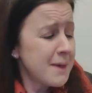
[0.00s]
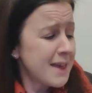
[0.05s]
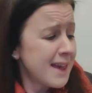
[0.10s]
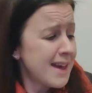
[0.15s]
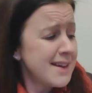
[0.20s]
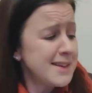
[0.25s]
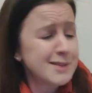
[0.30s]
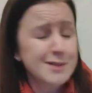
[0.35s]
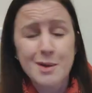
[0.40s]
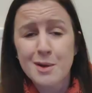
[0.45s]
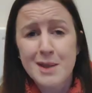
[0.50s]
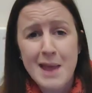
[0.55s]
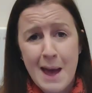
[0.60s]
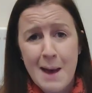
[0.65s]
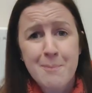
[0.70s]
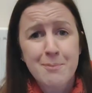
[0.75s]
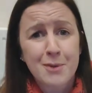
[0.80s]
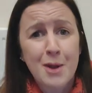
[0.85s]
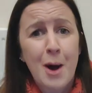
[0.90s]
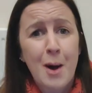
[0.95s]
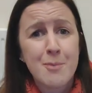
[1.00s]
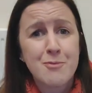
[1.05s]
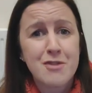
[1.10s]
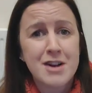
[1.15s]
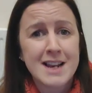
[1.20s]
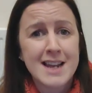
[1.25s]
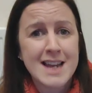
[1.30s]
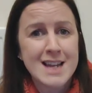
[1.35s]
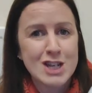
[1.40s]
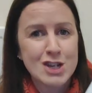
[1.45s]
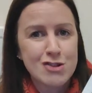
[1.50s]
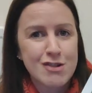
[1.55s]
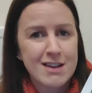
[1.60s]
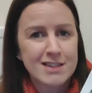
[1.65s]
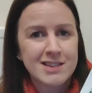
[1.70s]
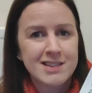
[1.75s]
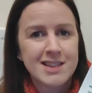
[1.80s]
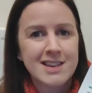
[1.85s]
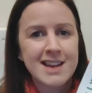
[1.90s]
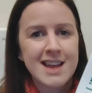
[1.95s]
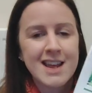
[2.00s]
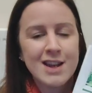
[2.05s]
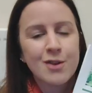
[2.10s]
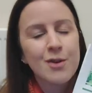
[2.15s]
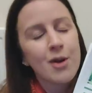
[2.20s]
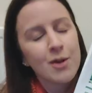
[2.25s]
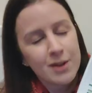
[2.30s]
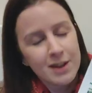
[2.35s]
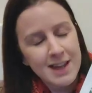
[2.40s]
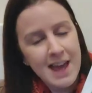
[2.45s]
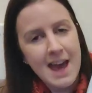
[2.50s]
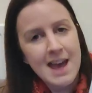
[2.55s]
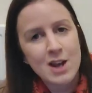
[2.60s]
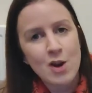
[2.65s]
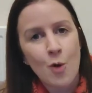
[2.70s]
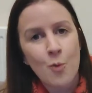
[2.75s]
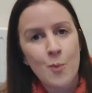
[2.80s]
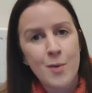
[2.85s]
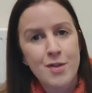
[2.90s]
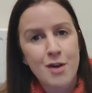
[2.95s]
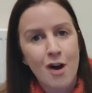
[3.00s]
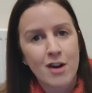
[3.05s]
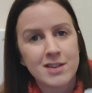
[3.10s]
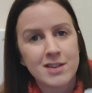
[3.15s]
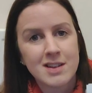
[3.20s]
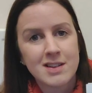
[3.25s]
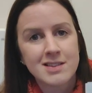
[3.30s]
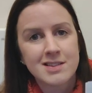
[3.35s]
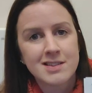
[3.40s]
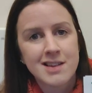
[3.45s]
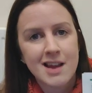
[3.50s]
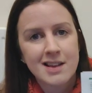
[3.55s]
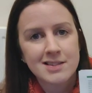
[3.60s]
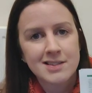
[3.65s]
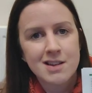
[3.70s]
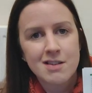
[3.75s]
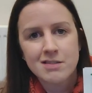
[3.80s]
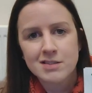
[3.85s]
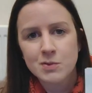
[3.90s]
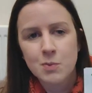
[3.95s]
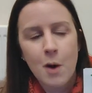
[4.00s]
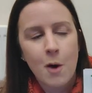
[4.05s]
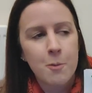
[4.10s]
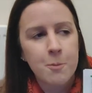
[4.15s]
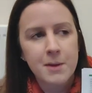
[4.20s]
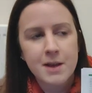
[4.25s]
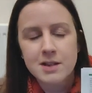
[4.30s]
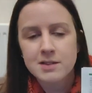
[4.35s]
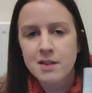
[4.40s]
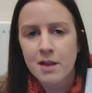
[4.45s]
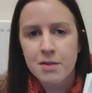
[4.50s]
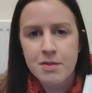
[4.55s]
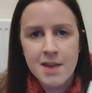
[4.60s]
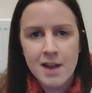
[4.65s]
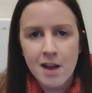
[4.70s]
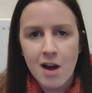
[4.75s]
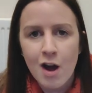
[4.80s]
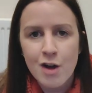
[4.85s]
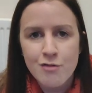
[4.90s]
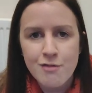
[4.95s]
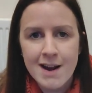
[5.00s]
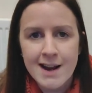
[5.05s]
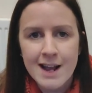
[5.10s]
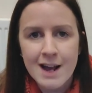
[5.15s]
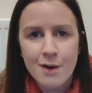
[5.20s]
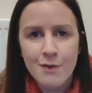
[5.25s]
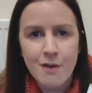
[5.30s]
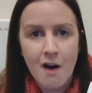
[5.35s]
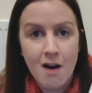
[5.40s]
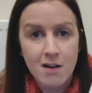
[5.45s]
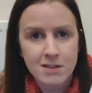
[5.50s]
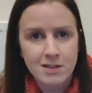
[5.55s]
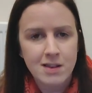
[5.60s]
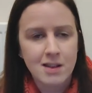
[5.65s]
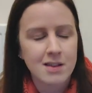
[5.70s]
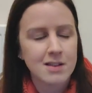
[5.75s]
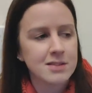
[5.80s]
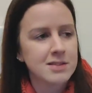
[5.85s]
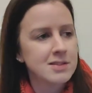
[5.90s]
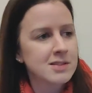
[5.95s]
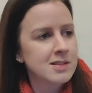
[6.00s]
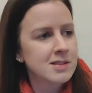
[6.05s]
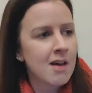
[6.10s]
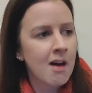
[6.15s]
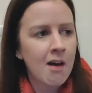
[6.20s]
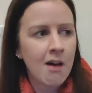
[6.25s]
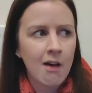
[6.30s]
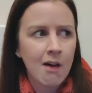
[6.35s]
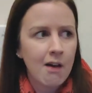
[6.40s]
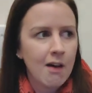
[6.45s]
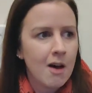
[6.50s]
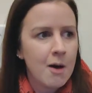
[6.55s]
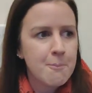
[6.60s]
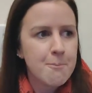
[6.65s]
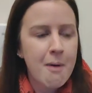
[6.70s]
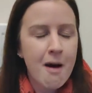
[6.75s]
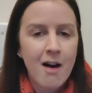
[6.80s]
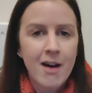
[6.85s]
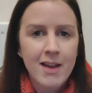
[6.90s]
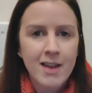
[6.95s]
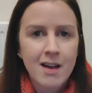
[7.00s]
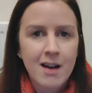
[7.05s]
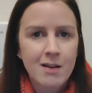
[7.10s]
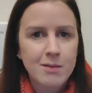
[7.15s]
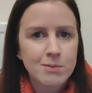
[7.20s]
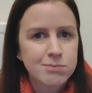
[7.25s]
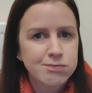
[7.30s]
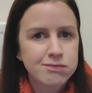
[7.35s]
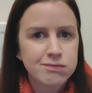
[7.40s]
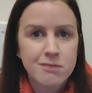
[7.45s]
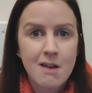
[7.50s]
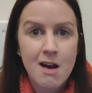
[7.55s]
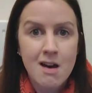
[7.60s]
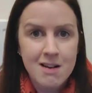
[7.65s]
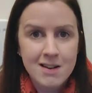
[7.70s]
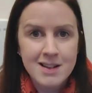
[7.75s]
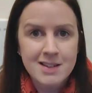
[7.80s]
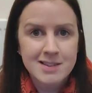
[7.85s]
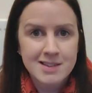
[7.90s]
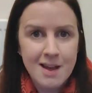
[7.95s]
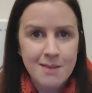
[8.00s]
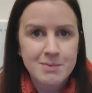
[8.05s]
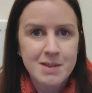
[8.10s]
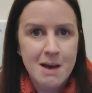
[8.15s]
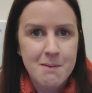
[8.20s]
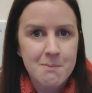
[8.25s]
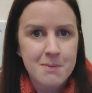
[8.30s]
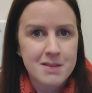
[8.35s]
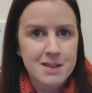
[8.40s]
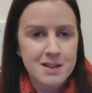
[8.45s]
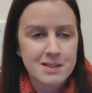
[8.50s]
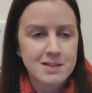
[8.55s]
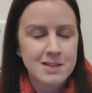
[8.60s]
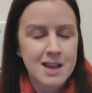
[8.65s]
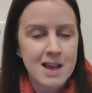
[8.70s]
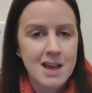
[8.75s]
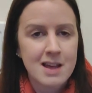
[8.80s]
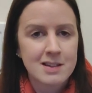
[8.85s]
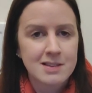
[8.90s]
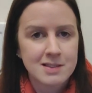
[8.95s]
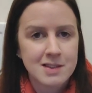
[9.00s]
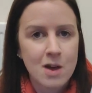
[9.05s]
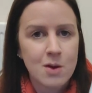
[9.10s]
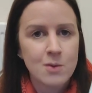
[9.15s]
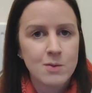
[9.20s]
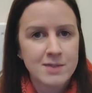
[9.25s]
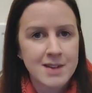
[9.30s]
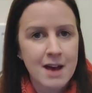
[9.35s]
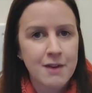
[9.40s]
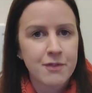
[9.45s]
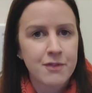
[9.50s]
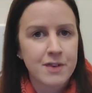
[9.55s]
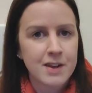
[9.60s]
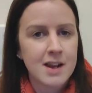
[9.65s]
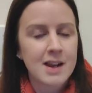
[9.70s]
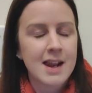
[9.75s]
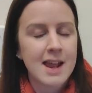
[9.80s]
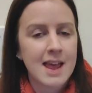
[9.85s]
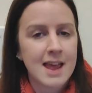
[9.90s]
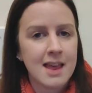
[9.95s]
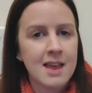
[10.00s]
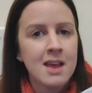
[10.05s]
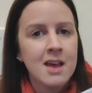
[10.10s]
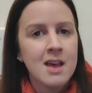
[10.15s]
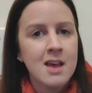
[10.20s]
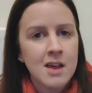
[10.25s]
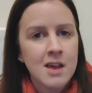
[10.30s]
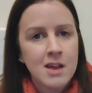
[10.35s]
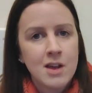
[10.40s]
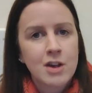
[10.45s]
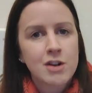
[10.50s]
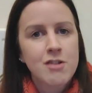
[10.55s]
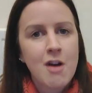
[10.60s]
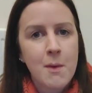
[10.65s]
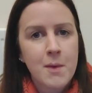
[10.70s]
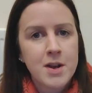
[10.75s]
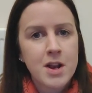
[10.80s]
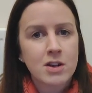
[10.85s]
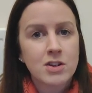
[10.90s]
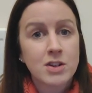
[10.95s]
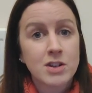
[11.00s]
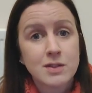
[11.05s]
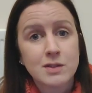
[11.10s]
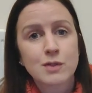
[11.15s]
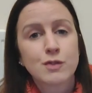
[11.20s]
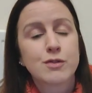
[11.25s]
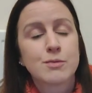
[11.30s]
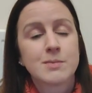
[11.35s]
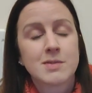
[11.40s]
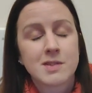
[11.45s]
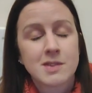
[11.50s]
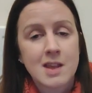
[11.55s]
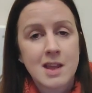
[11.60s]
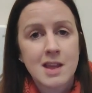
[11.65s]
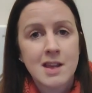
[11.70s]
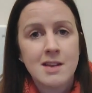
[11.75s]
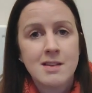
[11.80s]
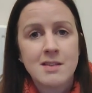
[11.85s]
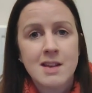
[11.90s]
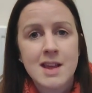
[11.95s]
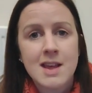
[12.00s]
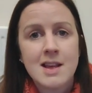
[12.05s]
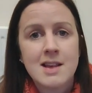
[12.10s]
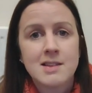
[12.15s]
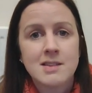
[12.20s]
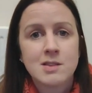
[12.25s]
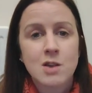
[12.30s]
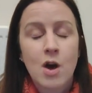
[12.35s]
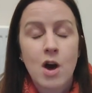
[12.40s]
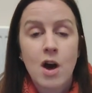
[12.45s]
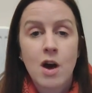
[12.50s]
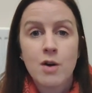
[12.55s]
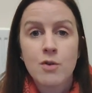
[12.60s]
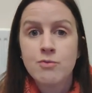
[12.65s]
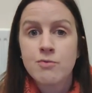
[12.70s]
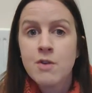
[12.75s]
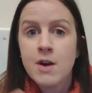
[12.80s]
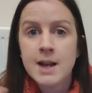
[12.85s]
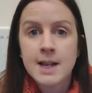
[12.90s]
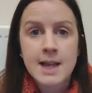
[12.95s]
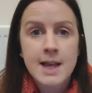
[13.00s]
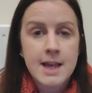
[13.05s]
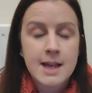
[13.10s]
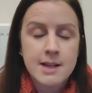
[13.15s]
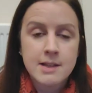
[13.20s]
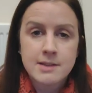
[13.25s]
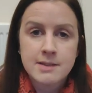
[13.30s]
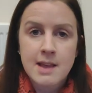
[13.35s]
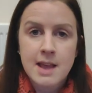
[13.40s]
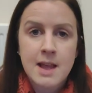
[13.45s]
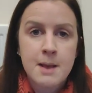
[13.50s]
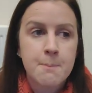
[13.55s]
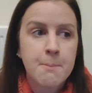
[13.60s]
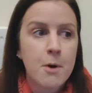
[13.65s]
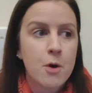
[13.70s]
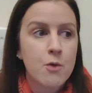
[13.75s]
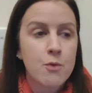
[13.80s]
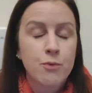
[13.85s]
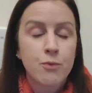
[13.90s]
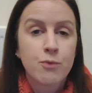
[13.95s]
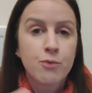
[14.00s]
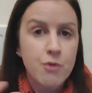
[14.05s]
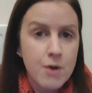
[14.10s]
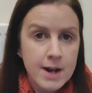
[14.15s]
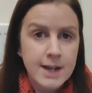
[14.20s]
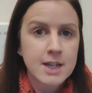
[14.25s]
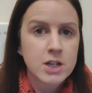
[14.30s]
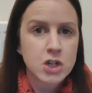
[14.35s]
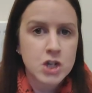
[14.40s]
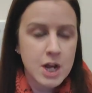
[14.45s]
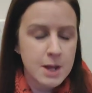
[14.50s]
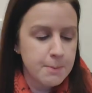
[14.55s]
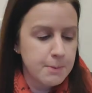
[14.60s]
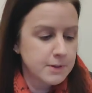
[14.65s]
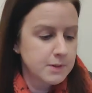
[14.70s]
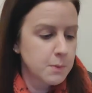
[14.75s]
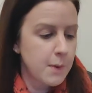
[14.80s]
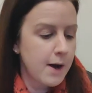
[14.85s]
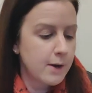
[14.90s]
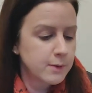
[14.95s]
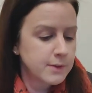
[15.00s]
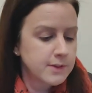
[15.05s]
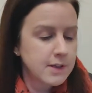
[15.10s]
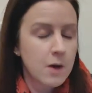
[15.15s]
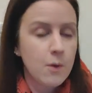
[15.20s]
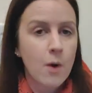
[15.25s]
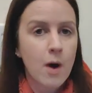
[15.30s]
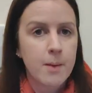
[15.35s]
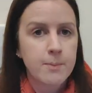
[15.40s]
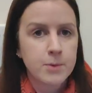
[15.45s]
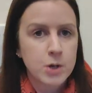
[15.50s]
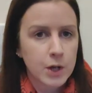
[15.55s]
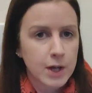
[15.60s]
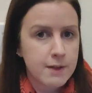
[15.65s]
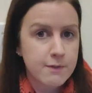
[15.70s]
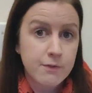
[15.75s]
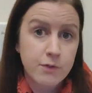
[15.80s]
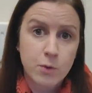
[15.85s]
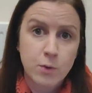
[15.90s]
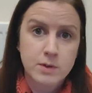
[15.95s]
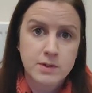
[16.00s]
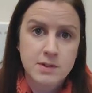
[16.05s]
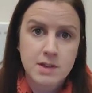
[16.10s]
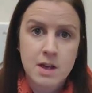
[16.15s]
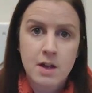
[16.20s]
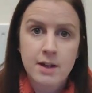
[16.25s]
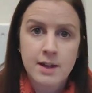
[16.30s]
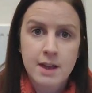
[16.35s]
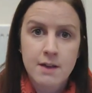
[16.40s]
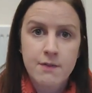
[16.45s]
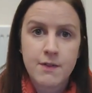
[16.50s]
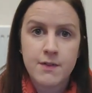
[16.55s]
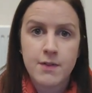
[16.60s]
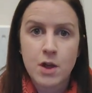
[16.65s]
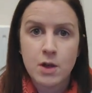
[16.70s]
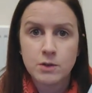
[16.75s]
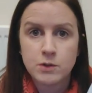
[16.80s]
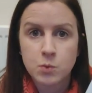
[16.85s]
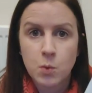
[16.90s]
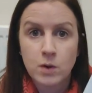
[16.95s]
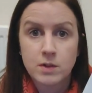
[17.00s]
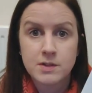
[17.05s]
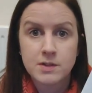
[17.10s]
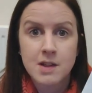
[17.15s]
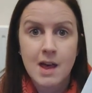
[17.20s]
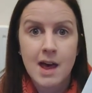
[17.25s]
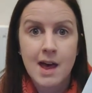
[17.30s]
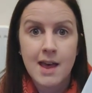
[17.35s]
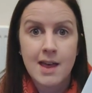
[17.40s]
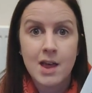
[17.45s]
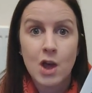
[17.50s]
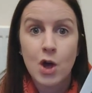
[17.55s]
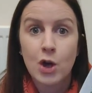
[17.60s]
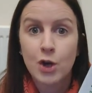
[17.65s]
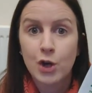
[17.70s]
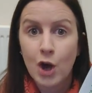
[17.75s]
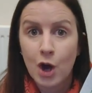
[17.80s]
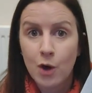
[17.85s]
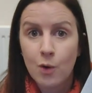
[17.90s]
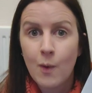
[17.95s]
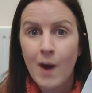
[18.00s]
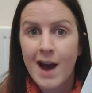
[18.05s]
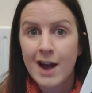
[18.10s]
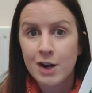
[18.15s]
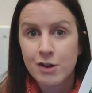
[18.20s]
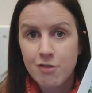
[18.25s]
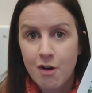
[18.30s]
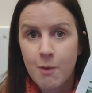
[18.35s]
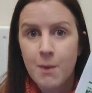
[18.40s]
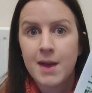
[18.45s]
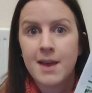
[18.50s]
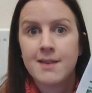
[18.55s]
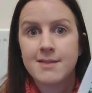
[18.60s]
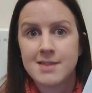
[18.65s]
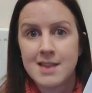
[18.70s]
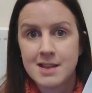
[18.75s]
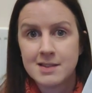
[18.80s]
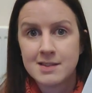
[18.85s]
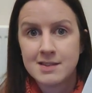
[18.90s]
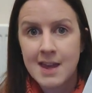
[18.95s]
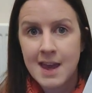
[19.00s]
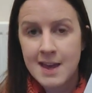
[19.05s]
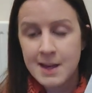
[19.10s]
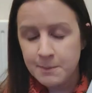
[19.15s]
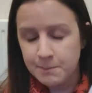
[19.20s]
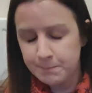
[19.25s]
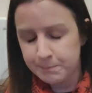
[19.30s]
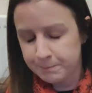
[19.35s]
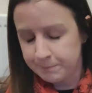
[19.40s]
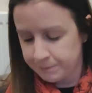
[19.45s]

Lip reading: because yeah, I'm really interested in getting on onions next year as well, because I think I ran out of onions by early September this year. So definitely growing onions from seed is really easy, but really cheap as well. So I'm looking forward to giving those ones a go at growing this year.